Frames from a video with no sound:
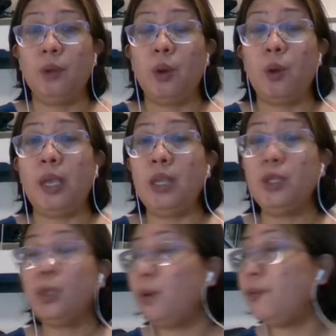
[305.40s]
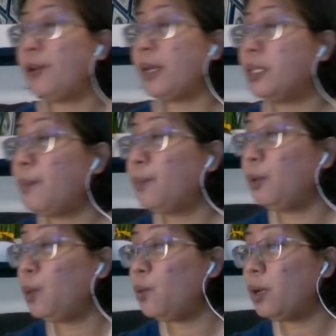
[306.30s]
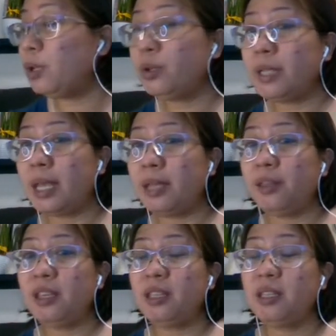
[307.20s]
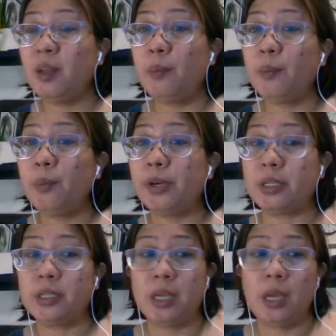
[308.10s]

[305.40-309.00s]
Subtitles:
Okay, so for example, we want to send these numbers.